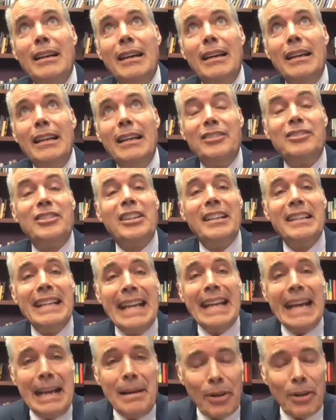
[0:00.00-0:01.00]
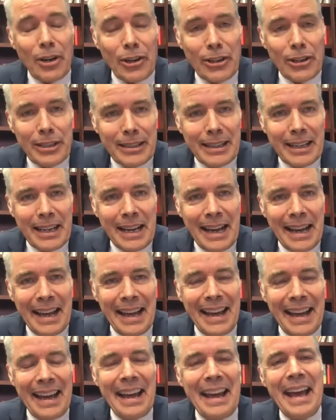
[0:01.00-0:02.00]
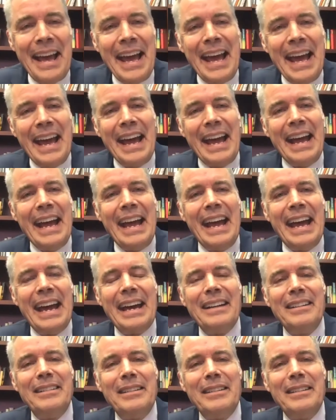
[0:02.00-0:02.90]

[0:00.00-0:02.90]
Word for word: is a neighbor and,